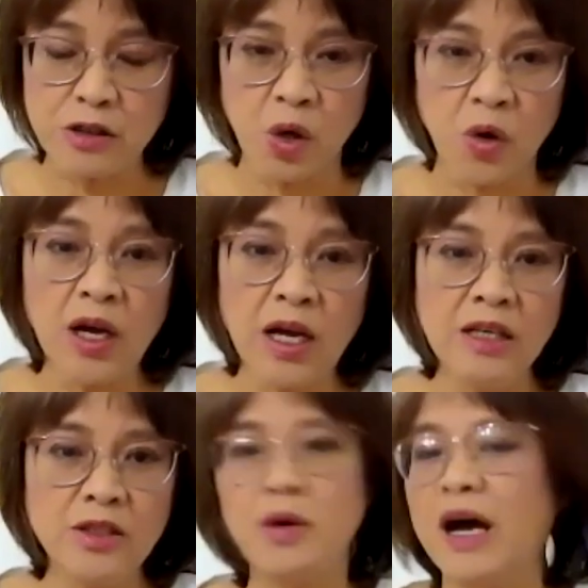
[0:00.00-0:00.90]
So
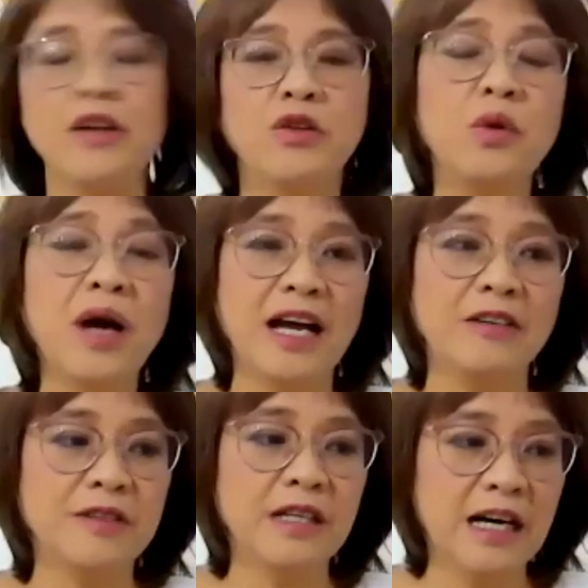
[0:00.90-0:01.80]
I do
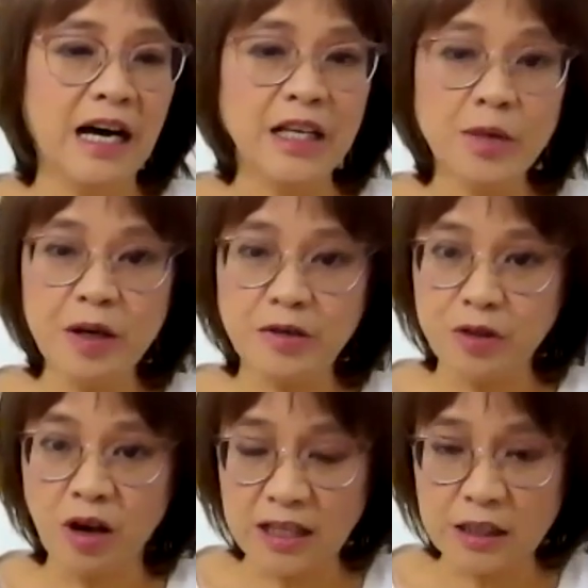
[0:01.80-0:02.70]
have a little bit of
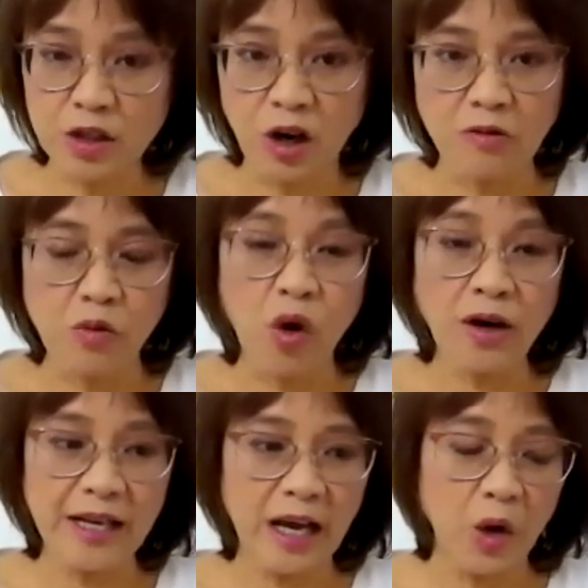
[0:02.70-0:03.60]
knowledge of
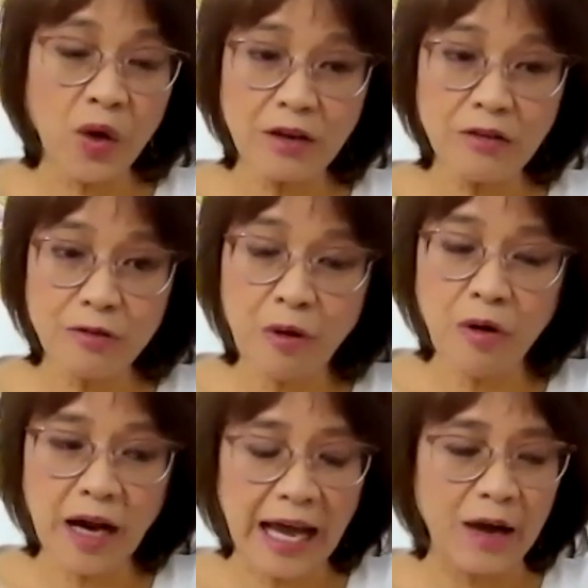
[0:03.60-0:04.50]
what they are looking
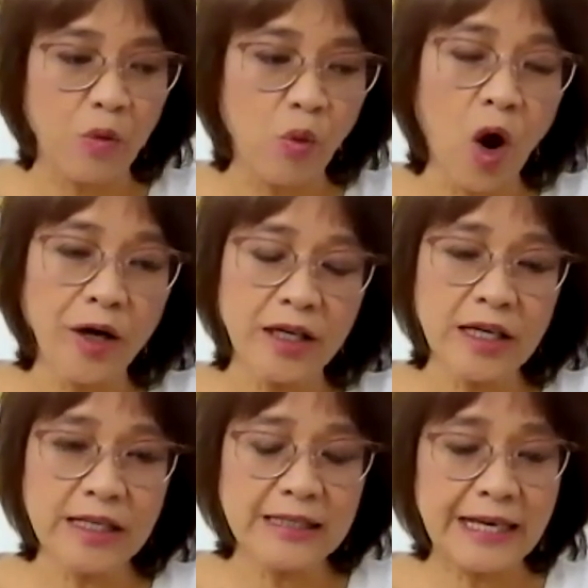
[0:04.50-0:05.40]
for and what
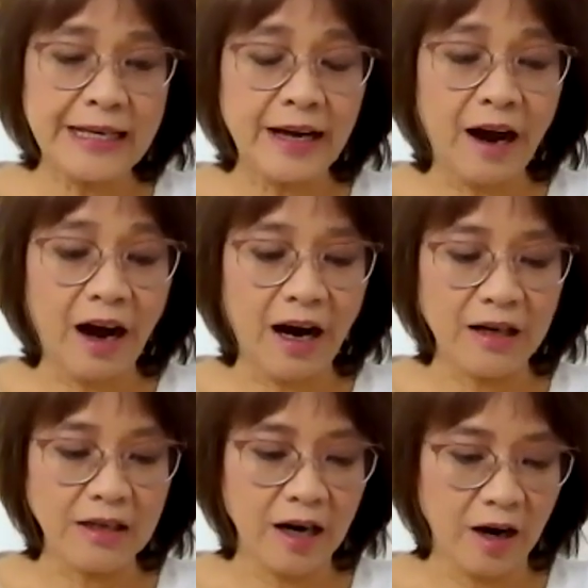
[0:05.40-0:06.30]
they
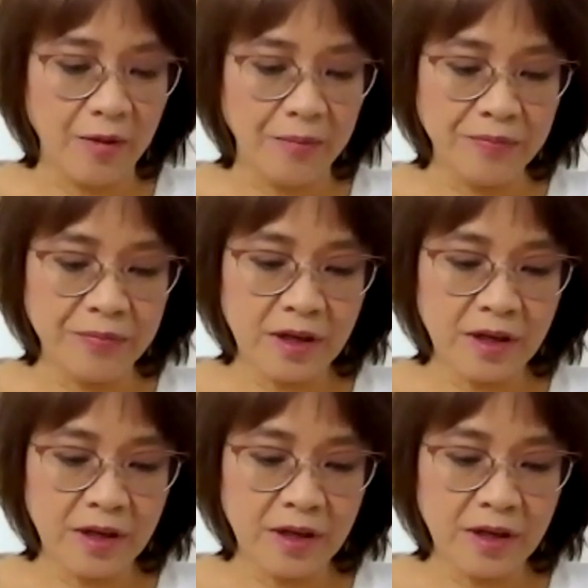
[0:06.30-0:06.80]
are